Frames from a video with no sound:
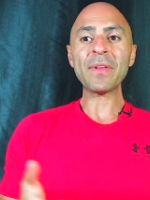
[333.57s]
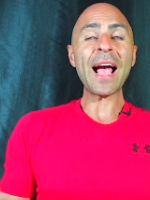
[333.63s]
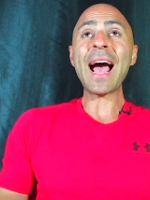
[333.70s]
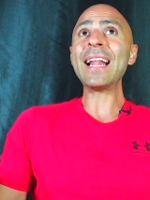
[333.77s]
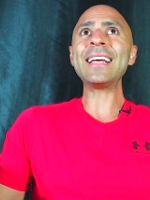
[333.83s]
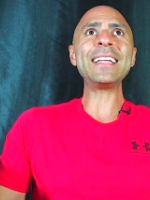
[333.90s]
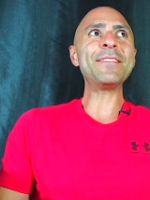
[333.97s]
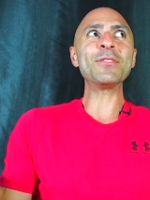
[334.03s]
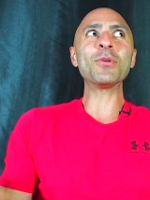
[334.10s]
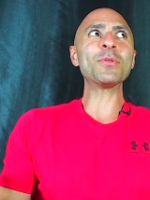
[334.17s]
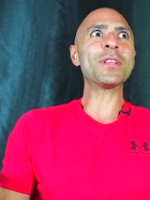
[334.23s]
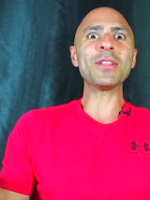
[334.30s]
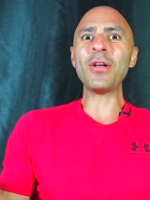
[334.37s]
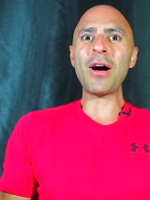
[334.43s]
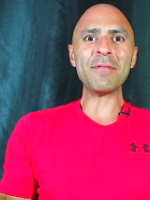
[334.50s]
I didn't even know what
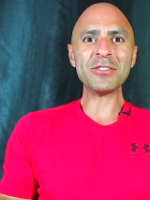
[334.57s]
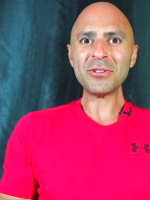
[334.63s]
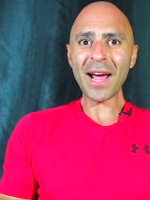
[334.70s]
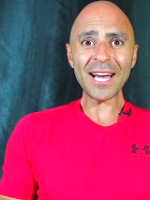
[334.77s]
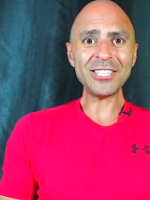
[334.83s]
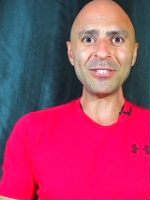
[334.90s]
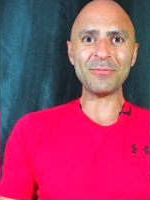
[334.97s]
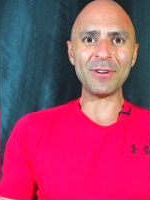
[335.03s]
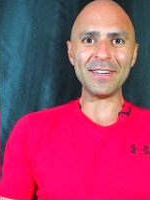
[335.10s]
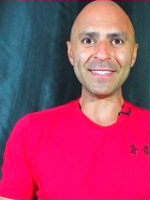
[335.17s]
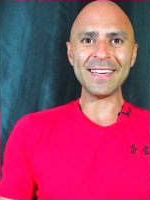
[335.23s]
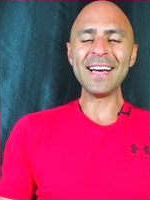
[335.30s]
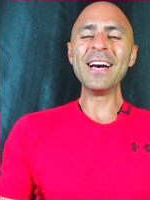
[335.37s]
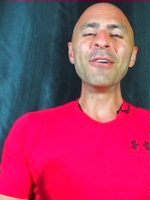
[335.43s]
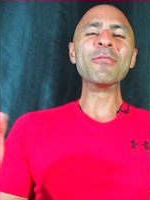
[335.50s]
the law of attraction was.